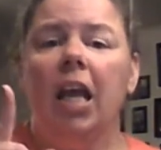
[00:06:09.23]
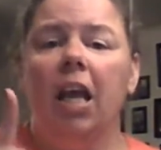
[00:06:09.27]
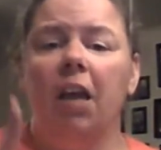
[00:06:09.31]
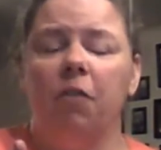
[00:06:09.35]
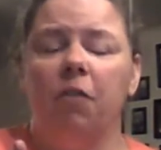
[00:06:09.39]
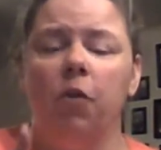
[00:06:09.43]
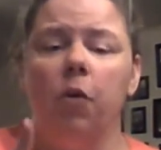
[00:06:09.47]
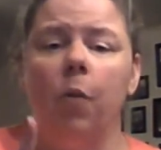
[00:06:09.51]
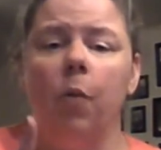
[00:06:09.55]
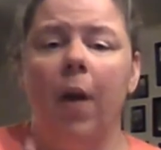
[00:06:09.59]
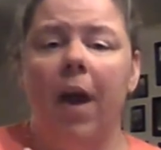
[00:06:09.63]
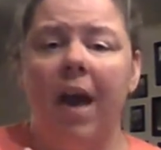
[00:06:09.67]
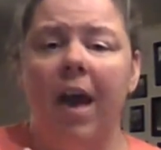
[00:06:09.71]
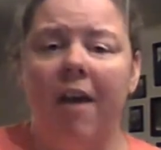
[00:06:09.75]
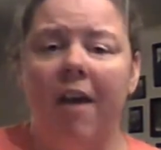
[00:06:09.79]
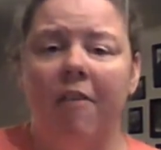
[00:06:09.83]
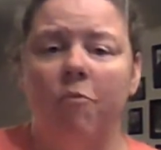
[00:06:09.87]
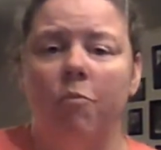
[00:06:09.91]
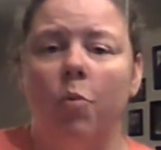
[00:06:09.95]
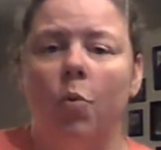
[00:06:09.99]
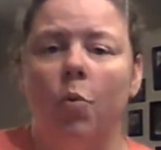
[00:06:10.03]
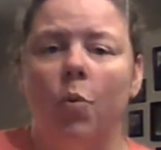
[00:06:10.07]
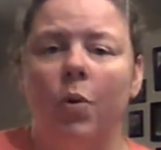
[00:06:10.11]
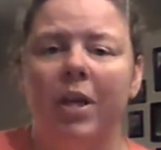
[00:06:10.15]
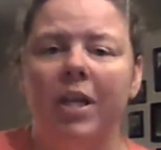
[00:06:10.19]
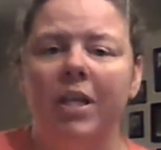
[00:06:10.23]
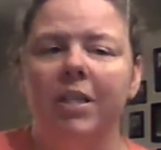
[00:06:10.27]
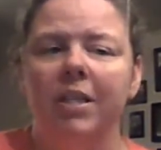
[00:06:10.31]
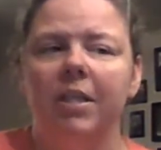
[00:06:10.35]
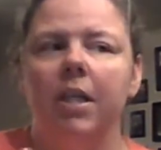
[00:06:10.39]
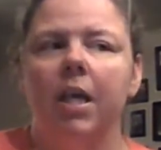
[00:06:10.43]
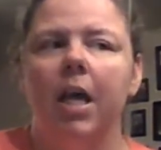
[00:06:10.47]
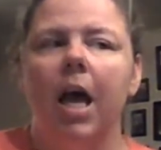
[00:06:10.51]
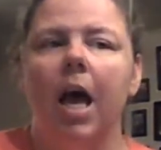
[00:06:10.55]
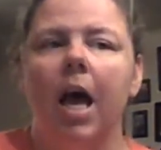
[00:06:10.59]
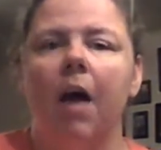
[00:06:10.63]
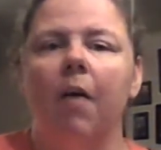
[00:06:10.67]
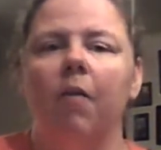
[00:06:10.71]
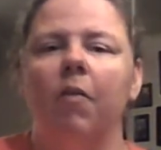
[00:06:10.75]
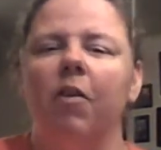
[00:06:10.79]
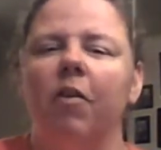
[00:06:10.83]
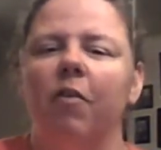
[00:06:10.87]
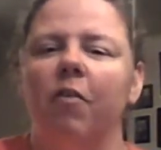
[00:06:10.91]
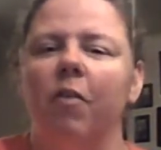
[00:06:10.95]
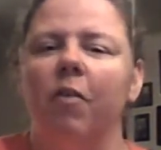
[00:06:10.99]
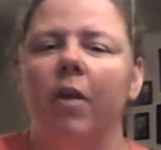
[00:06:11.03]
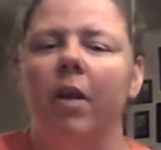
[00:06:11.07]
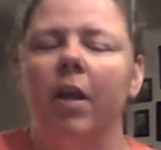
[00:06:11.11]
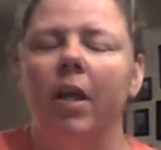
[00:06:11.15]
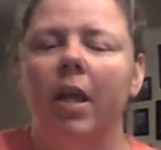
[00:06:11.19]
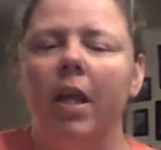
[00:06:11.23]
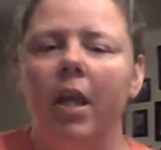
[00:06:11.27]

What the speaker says: If you have boys, I would have